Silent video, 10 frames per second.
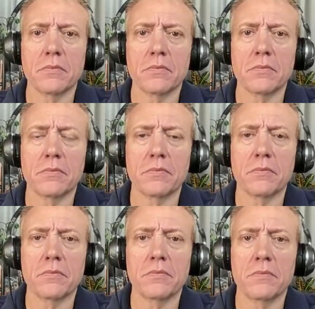
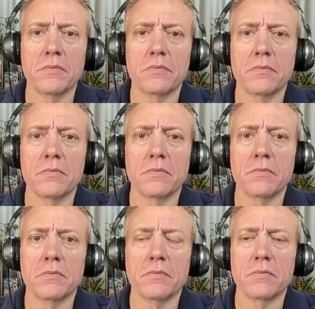
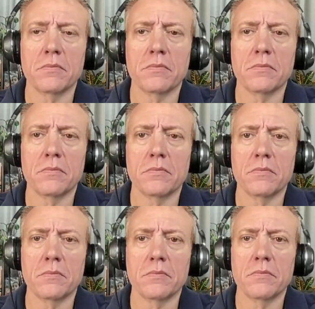
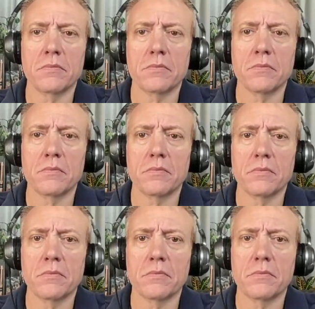
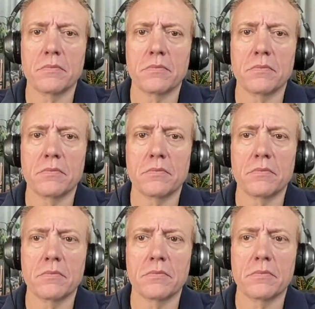
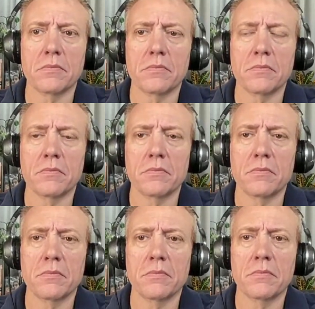
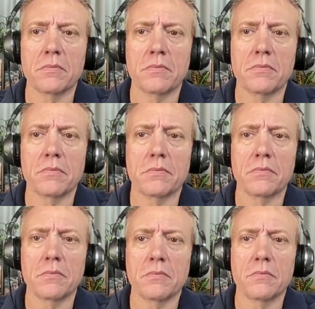This person isn't speaking.